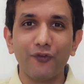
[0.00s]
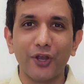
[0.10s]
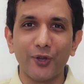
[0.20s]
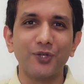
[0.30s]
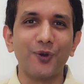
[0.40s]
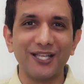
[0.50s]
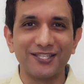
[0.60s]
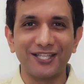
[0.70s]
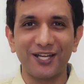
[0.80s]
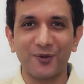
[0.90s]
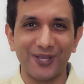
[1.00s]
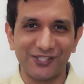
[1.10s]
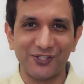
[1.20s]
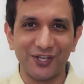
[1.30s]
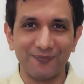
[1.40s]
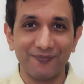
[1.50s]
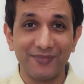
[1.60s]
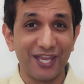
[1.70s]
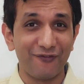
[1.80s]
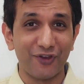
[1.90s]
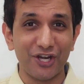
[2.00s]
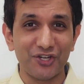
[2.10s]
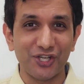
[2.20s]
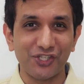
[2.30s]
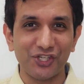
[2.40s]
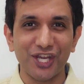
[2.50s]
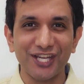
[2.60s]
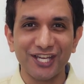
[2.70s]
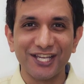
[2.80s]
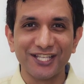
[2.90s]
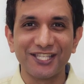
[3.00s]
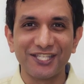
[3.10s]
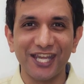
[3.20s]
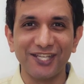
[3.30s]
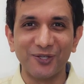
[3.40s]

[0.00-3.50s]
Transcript: we are going to answer that question. If you're interested, stay